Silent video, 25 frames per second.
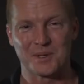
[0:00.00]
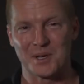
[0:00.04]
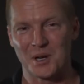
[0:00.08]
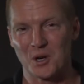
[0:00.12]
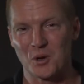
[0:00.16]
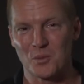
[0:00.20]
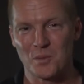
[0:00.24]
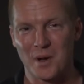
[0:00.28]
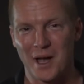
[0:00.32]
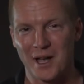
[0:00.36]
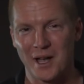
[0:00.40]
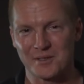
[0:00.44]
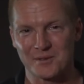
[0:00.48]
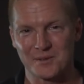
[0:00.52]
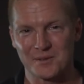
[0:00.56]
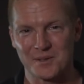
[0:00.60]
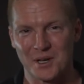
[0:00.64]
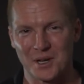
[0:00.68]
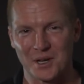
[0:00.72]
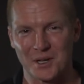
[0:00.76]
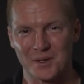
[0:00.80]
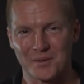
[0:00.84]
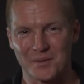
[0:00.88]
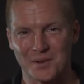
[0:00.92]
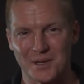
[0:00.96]
Darren Miles
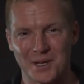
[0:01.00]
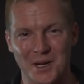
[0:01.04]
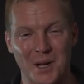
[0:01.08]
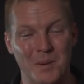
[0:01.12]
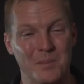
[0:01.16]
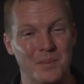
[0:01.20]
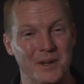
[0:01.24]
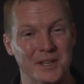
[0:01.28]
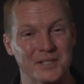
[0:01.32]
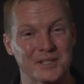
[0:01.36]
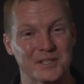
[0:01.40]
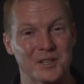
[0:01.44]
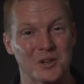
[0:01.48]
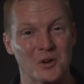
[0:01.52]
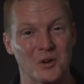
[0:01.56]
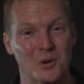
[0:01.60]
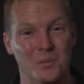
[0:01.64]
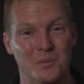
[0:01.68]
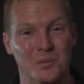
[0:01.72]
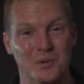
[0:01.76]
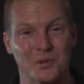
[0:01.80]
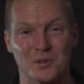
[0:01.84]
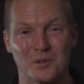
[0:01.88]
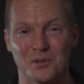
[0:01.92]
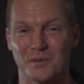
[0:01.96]
Photography, and I'm based here
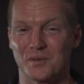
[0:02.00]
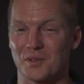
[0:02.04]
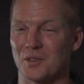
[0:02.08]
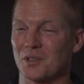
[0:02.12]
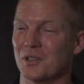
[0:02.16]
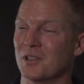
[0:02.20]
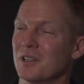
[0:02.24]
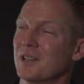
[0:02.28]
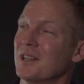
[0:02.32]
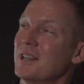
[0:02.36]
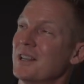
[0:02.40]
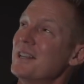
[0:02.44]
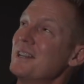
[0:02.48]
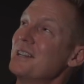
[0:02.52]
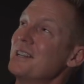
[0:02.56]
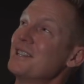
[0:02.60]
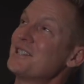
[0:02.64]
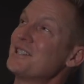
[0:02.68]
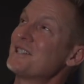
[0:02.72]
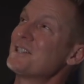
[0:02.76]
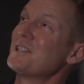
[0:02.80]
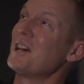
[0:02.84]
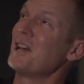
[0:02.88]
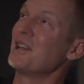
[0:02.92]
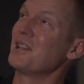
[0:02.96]
in beautiful,
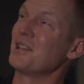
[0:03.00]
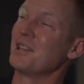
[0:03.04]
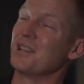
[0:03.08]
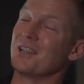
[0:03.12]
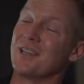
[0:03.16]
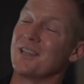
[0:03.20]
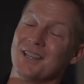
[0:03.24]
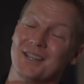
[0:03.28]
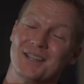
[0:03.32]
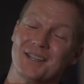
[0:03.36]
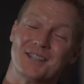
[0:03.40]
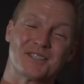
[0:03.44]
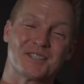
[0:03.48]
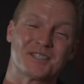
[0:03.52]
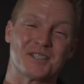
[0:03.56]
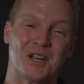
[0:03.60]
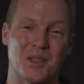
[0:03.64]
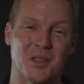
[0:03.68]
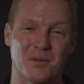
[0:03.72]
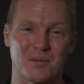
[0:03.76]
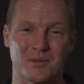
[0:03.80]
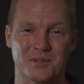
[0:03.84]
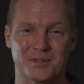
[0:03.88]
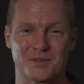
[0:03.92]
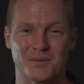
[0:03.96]
sunny
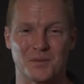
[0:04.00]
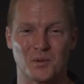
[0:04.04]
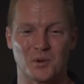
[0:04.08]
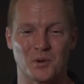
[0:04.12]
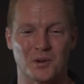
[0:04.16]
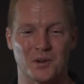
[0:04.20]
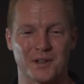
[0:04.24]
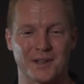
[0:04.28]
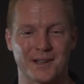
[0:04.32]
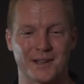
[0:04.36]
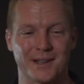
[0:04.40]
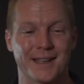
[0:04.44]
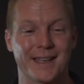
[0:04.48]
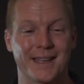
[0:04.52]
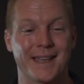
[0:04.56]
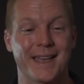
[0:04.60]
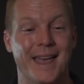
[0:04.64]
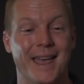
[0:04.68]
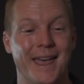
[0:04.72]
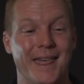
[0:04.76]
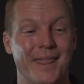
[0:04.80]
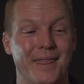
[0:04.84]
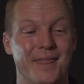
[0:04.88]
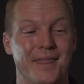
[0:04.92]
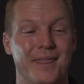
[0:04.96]
Southwest Florida.
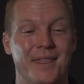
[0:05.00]
And